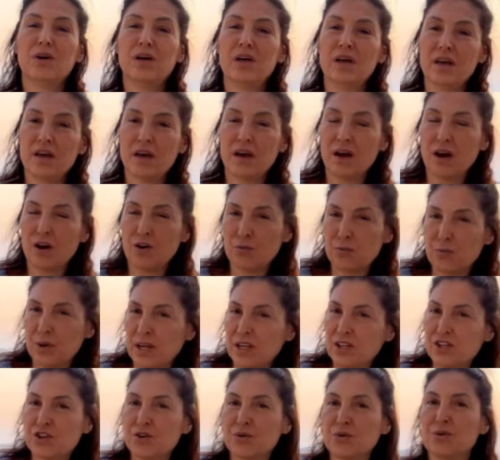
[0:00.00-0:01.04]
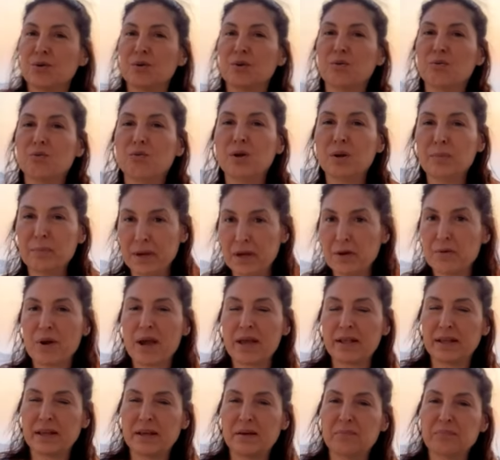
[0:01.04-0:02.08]
uh, mixture will be
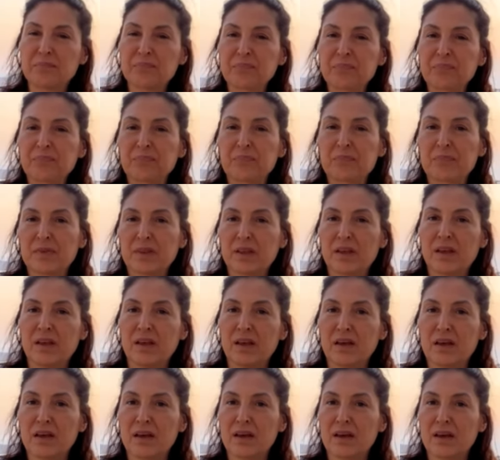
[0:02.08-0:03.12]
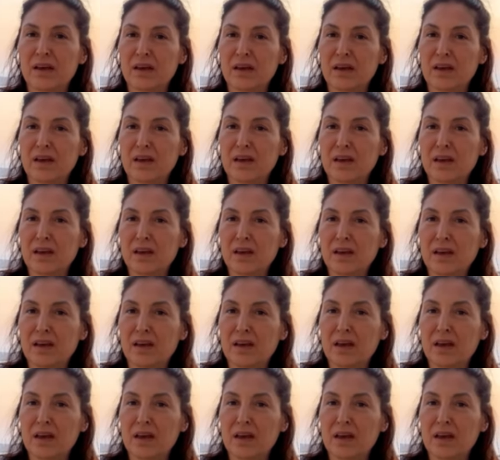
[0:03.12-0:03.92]
ready okay.